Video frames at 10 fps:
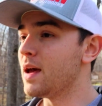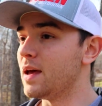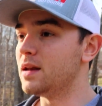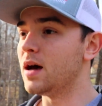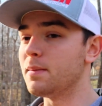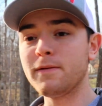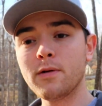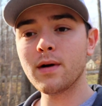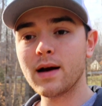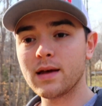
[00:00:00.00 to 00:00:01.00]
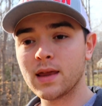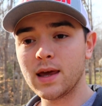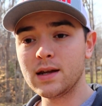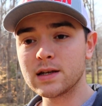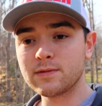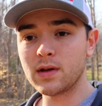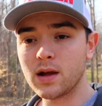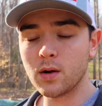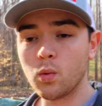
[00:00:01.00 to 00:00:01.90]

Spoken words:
And before I end this video,